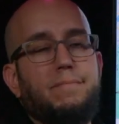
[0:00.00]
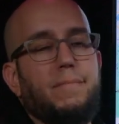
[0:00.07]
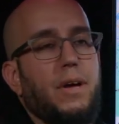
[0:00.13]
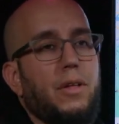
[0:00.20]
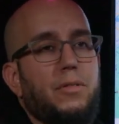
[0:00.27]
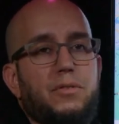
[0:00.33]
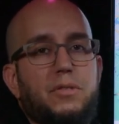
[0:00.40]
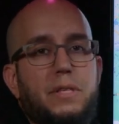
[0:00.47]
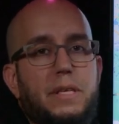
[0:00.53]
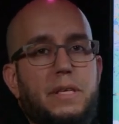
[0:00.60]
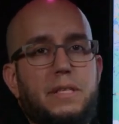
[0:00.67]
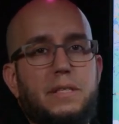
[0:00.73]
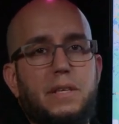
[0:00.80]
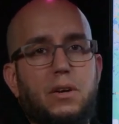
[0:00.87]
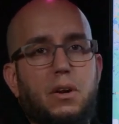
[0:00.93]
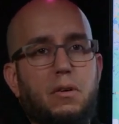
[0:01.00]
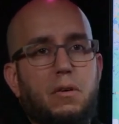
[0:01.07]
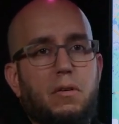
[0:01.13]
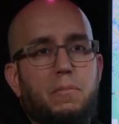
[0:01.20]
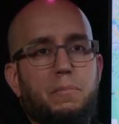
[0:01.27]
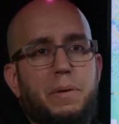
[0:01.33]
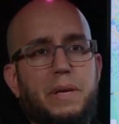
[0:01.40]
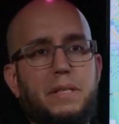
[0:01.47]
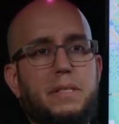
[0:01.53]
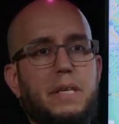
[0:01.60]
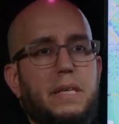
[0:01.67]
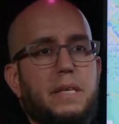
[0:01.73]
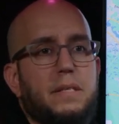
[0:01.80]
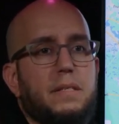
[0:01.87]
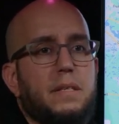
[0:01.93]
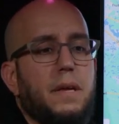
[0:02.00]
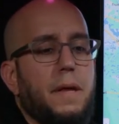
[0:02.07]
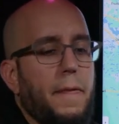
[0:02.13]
other cities that are big cities,